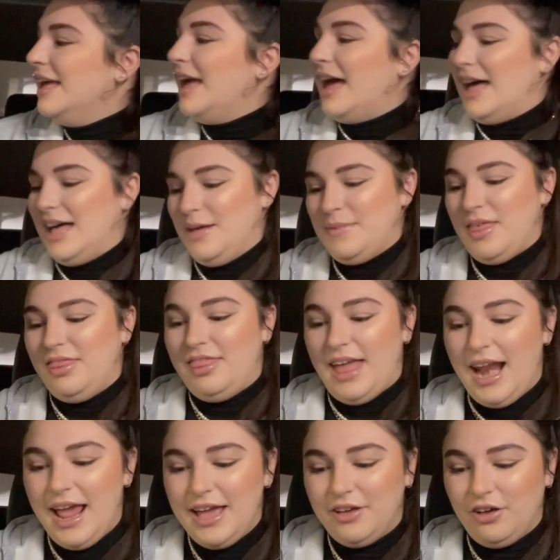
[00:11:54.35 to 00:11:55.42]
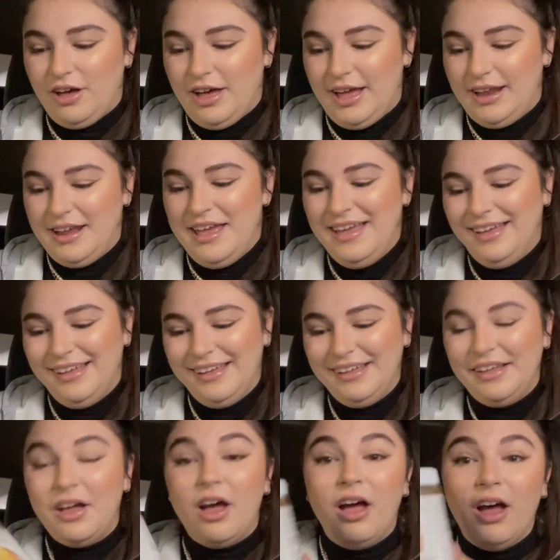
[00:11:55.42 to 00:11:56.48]
Then I got
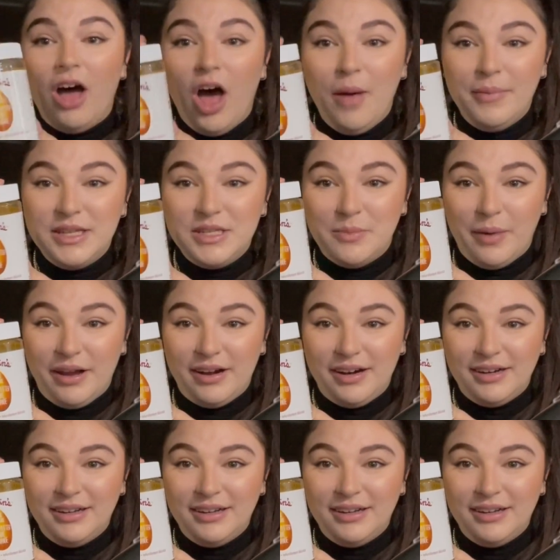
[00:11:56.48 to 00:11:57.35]
almond butter.